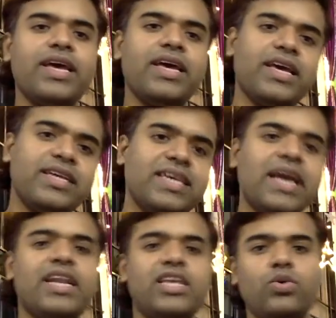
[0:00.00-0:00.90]

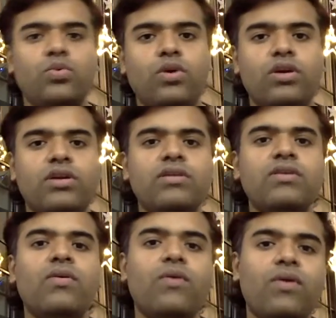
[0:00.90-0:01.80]
exactly you want
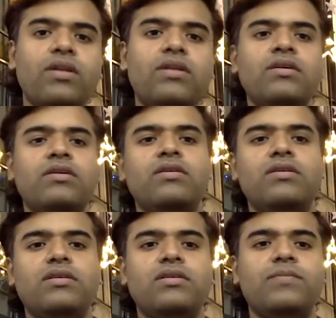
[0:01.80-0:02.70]
on
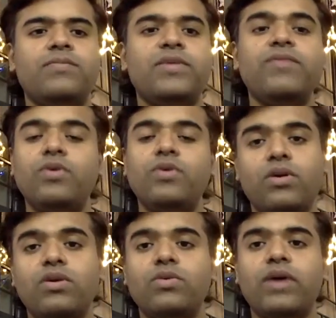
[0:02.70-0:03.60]
If you
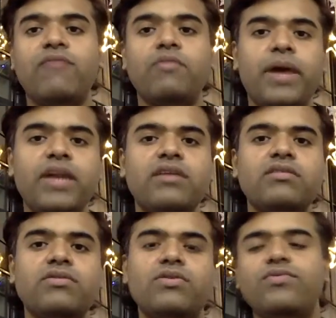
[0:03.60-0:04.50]
want to have a
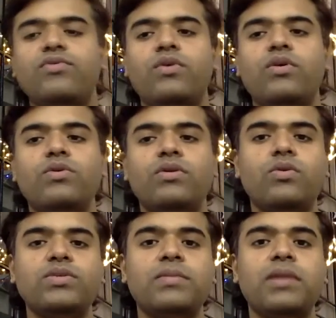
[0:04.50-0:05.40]
pattern or if you want to
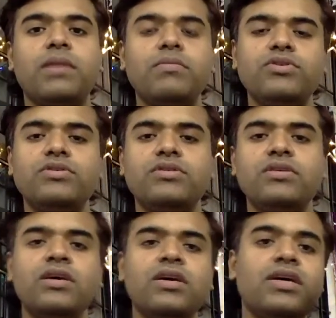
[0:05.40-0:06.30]
know some numbers,
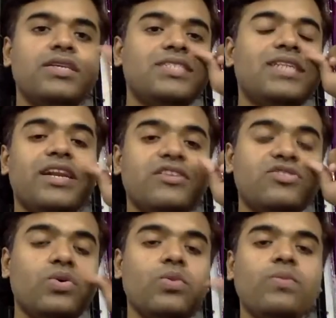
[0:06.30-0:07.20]
just let us
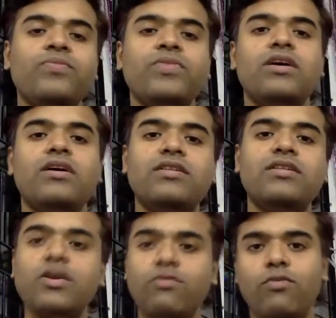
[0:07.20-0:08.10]
know.
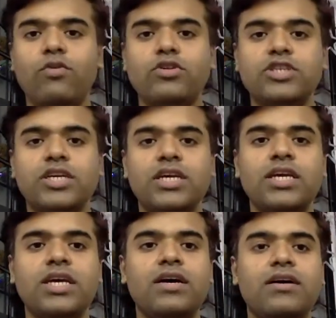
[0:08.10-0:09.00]
Thank you for watching.
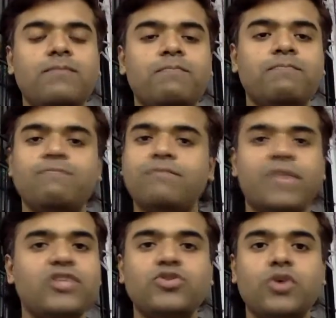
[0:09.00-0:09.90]

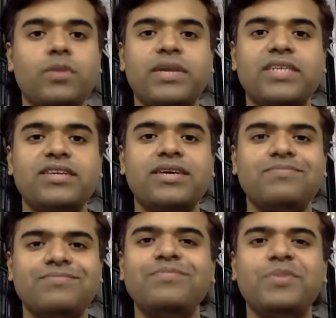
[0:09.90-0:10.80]
Catch you up next time.
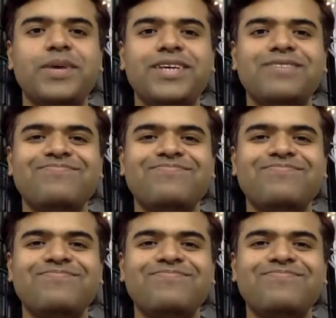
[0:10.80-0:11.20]
Bye bye.